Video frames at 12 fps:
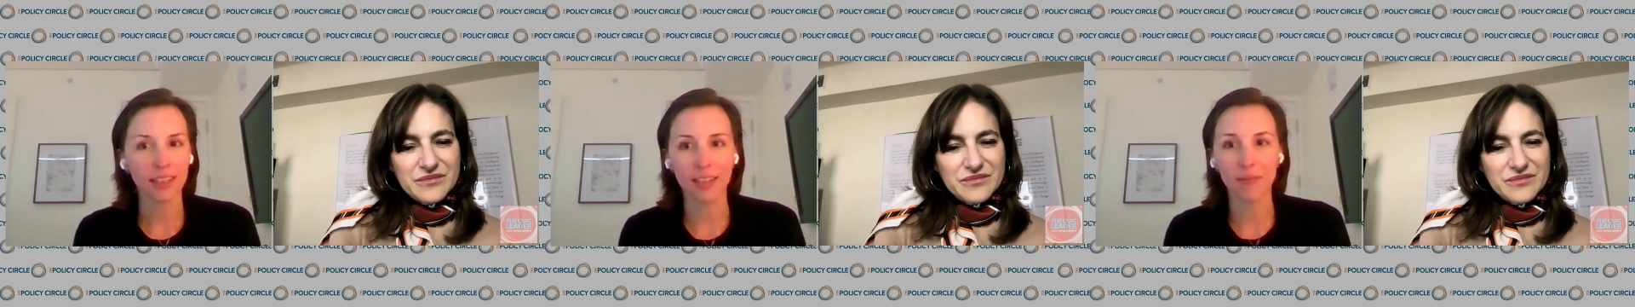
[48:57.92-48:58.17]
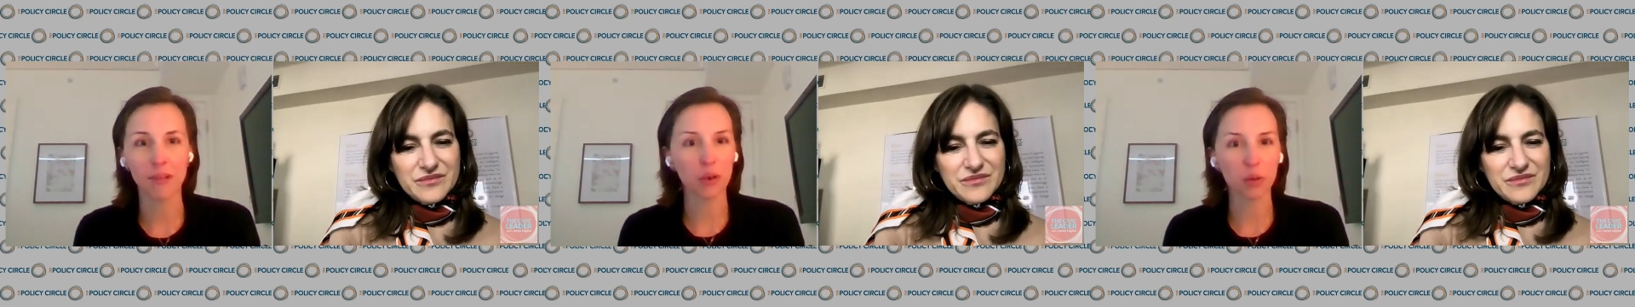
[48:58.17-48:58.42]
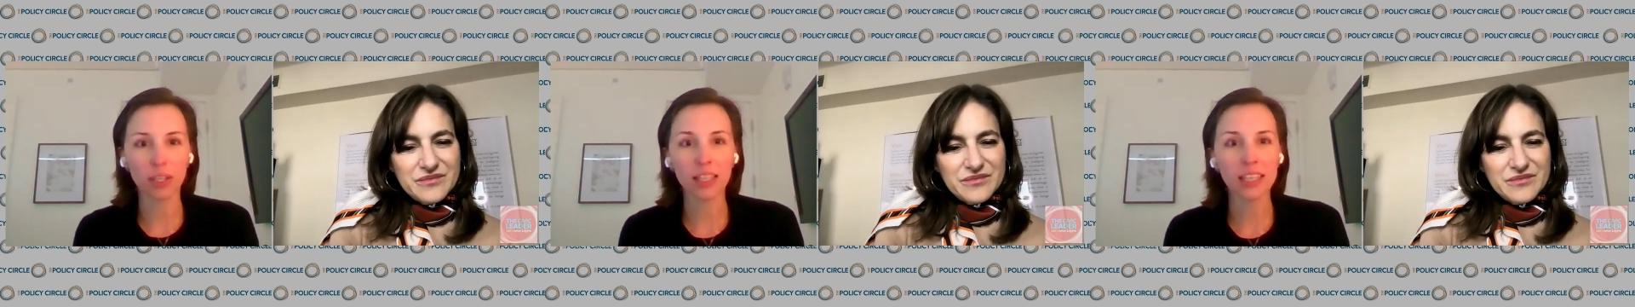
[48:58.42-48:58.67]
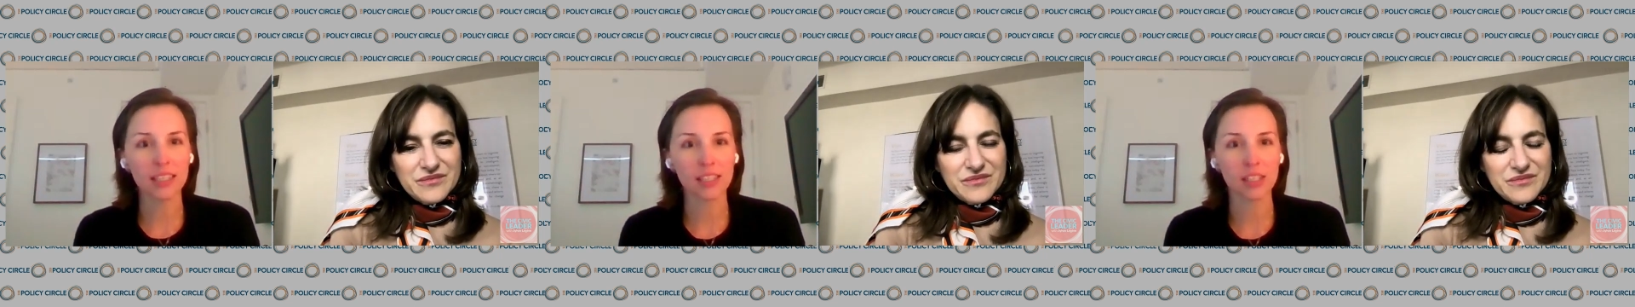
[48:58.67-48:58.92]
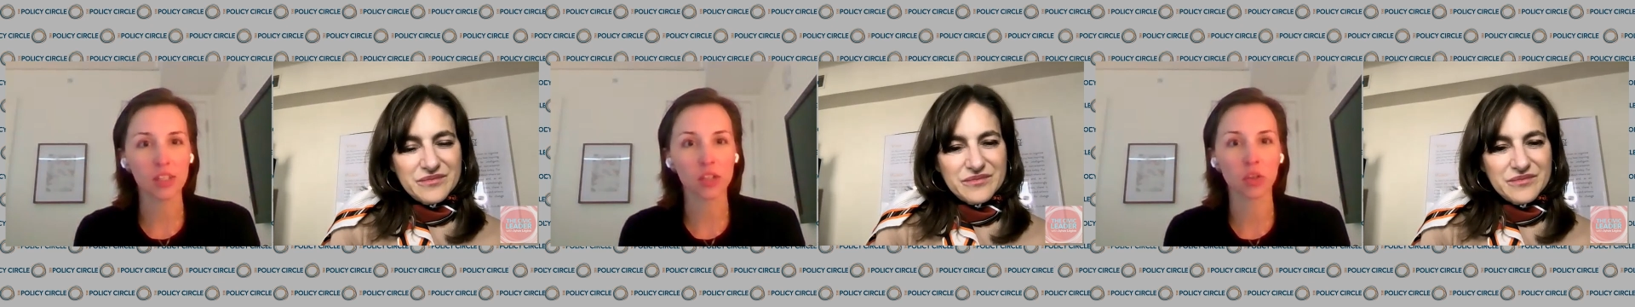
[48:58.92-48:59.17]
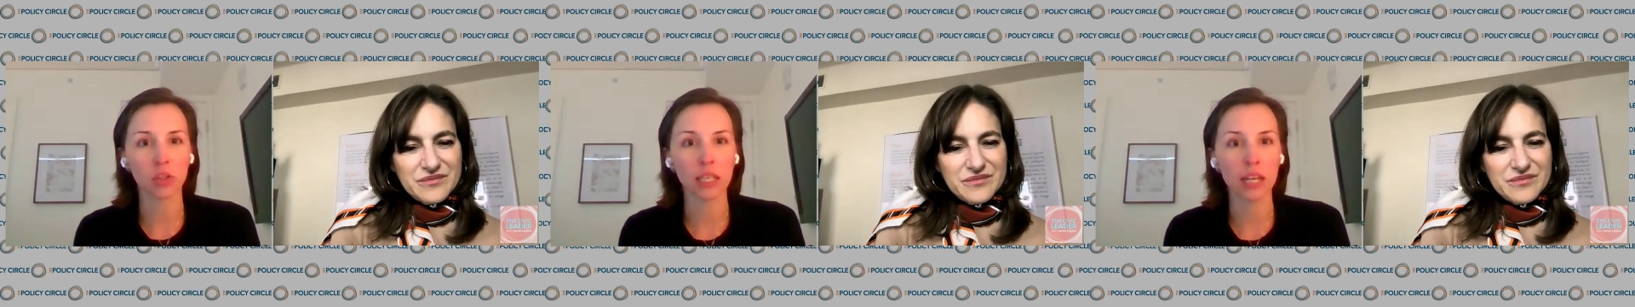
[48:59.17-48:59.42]
Speaker 1: giving early is, is
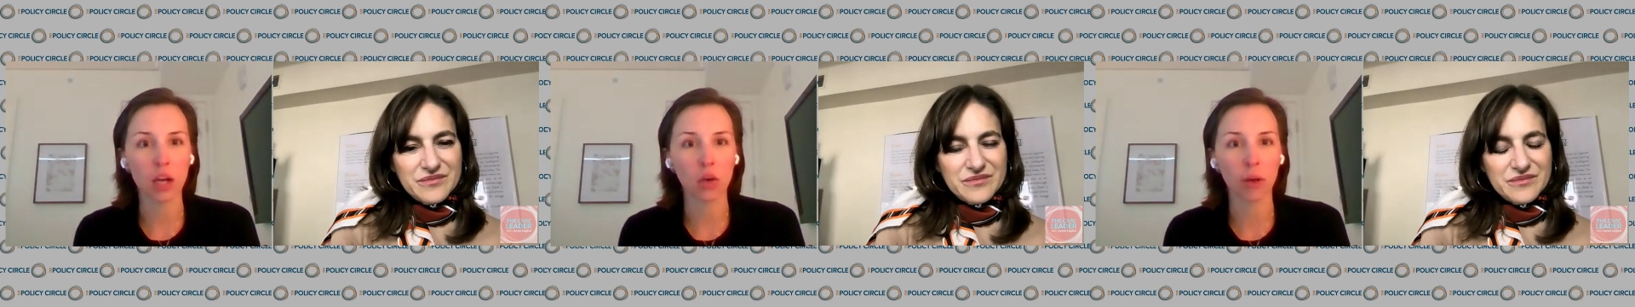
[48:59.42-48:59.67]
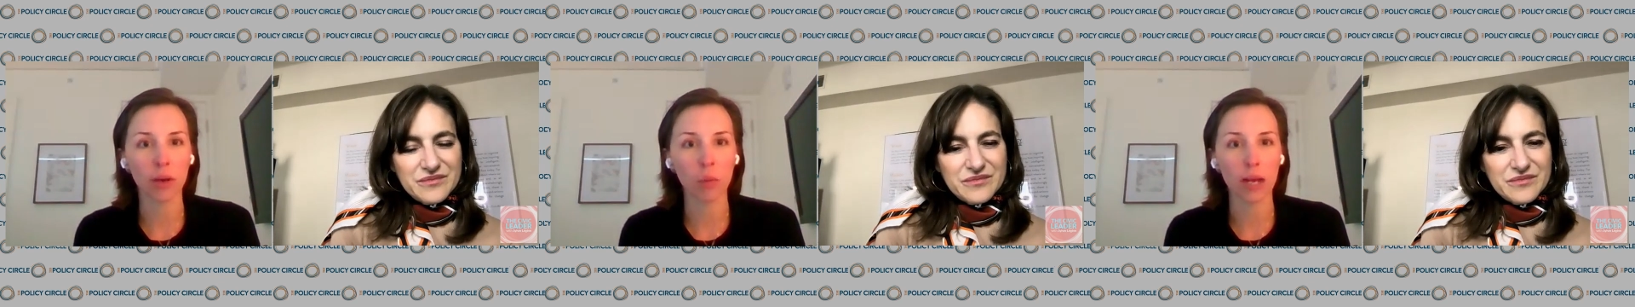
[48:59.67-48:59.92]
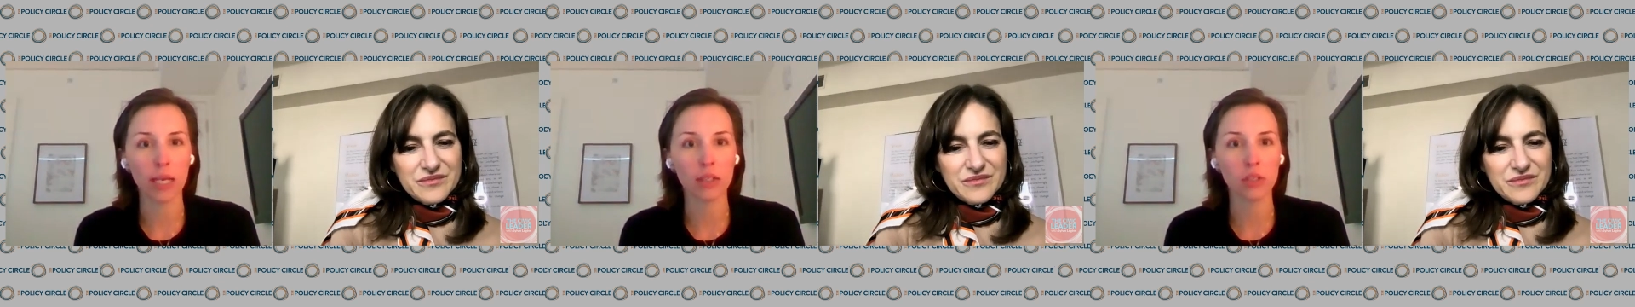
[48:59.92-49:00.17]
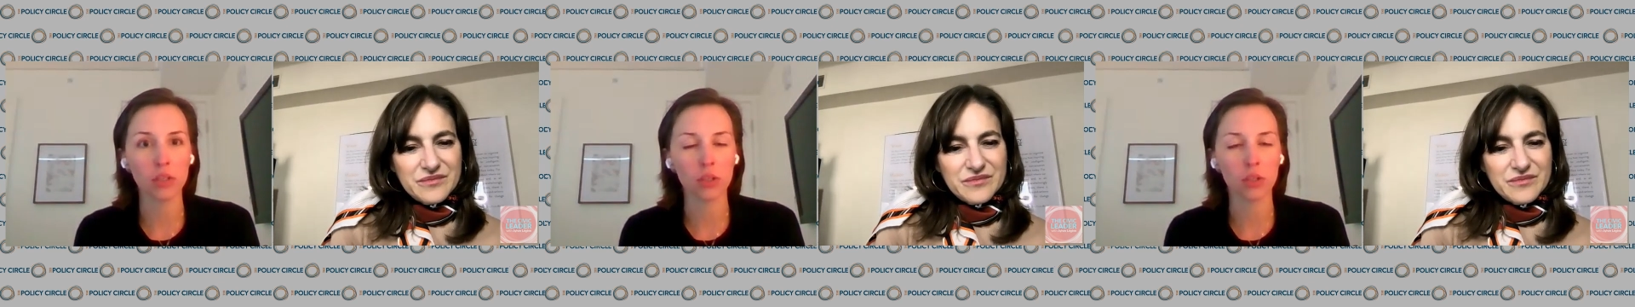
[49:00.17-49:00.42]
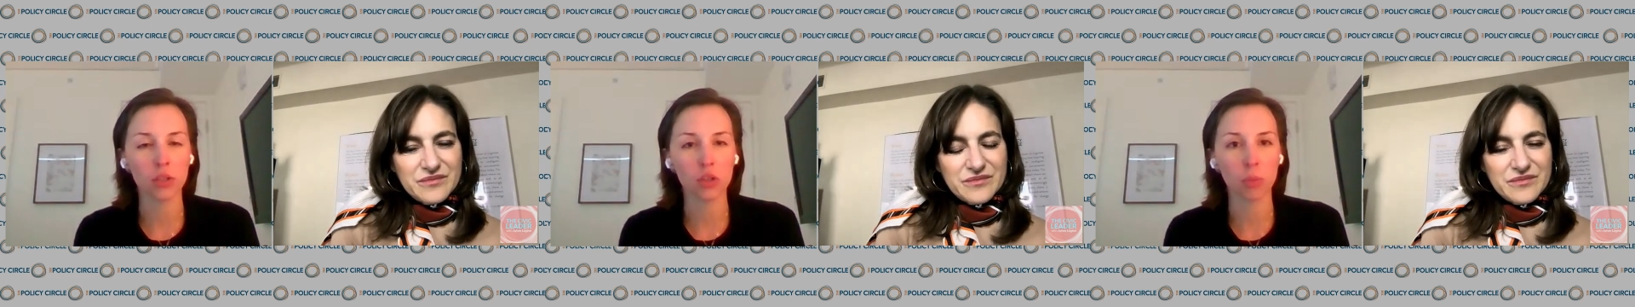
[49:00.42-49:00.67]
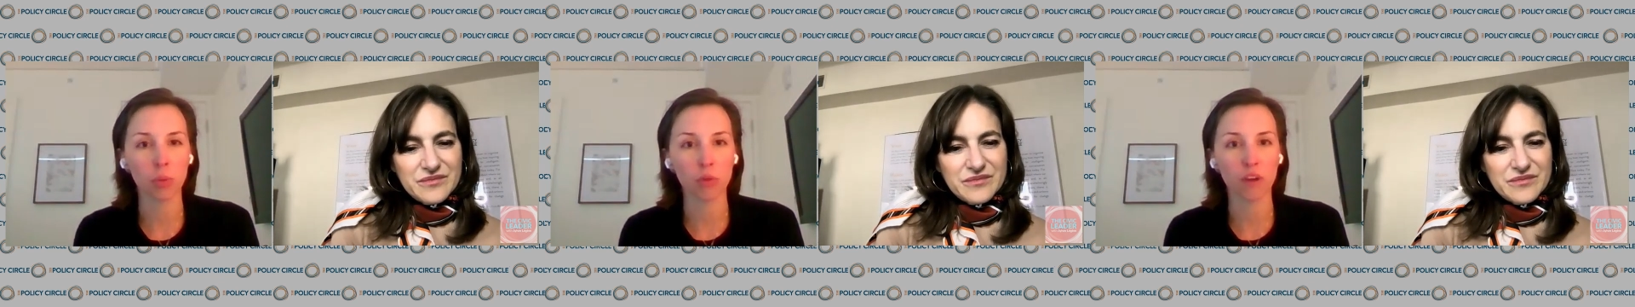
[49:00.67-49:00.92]
certainly a great way to
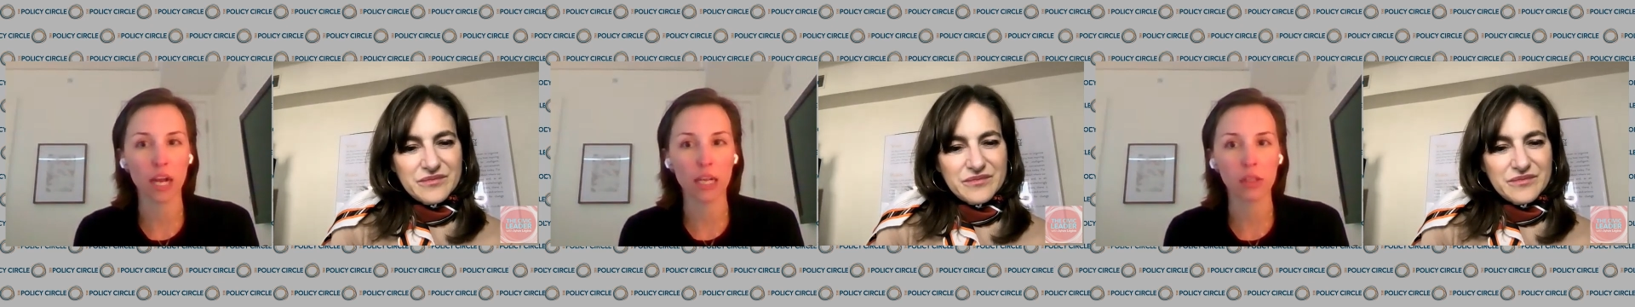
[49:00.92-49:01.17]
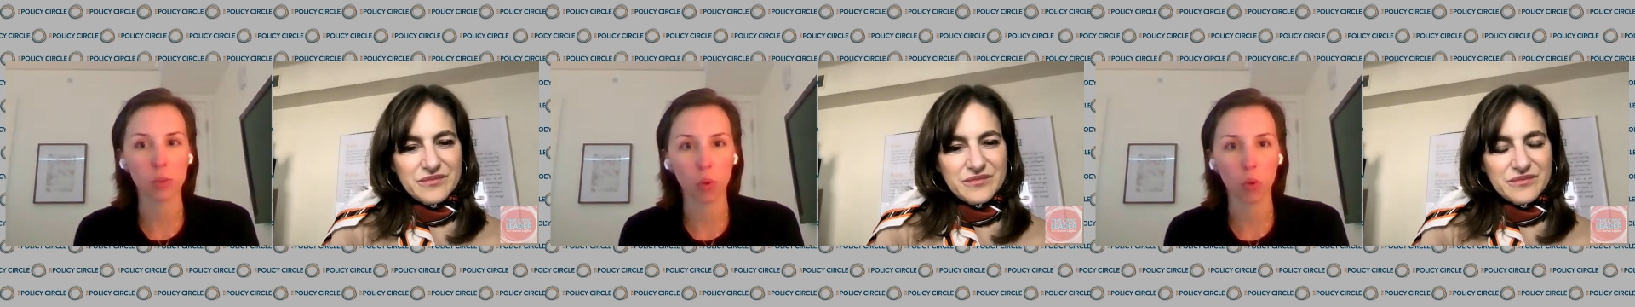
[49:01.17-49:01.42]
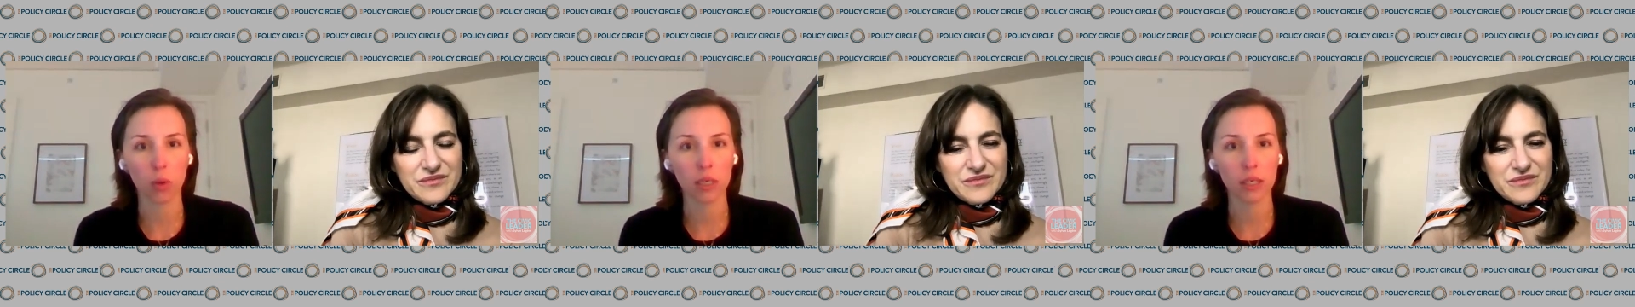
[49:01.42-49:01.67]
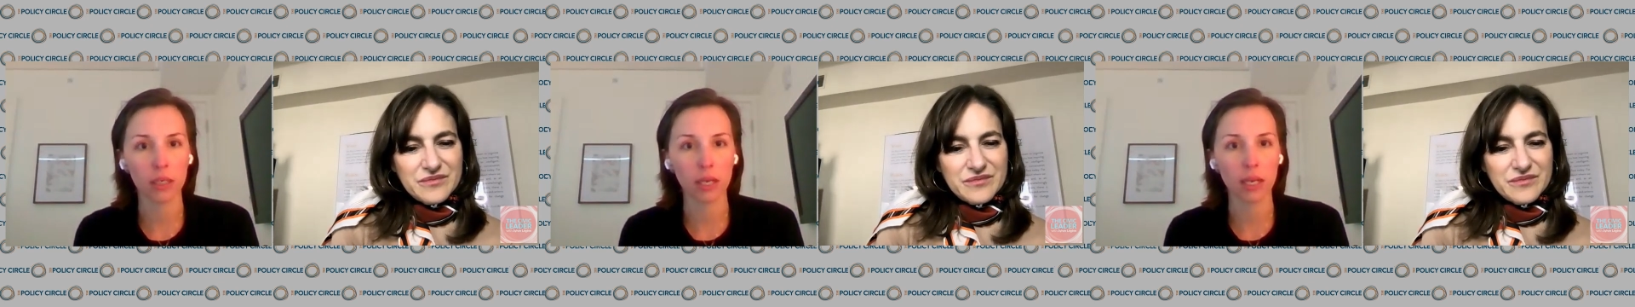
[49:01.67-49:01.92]
to provide support and,